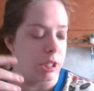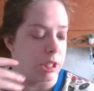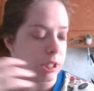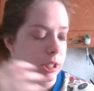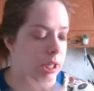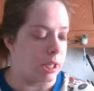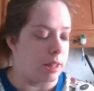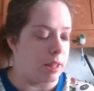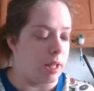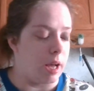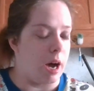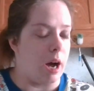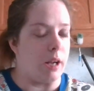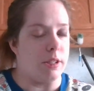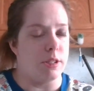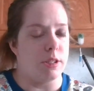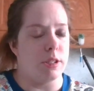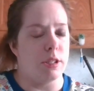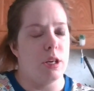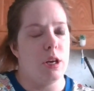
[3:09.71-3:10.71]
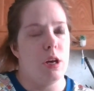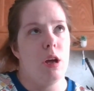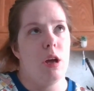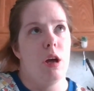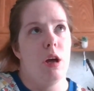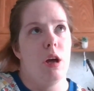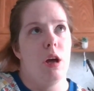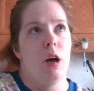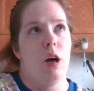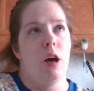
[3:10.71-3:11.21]
things like that.
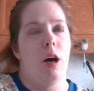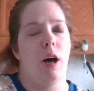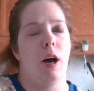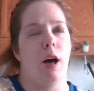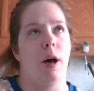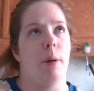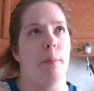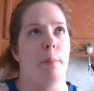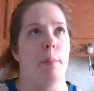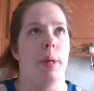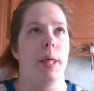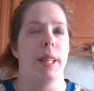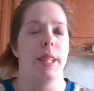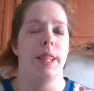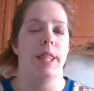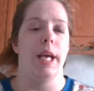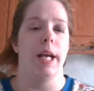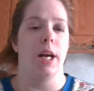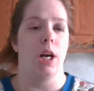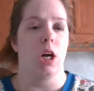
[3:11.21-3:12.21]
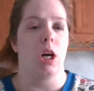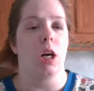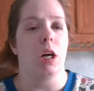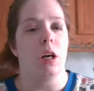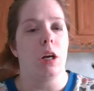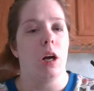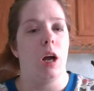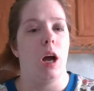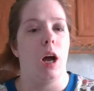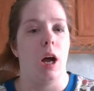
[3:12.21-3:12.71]

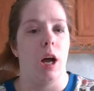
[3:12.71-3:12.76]
There.